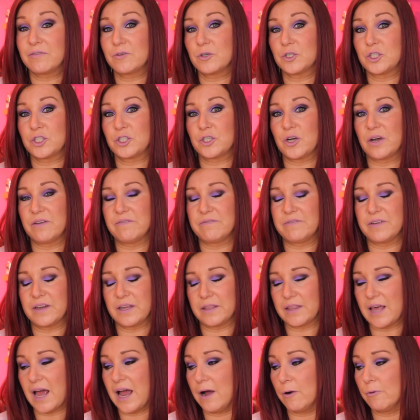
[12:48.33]
I've got to try and
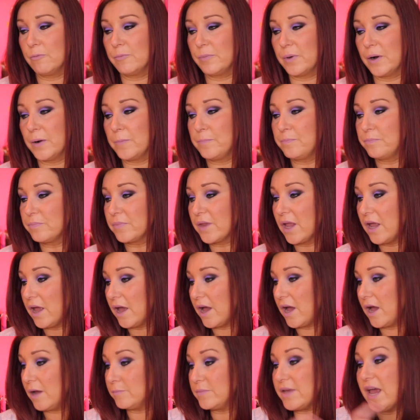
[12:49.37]
figure that out. But
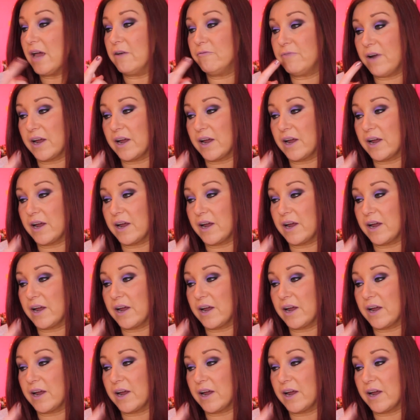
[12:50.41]
um, yeah,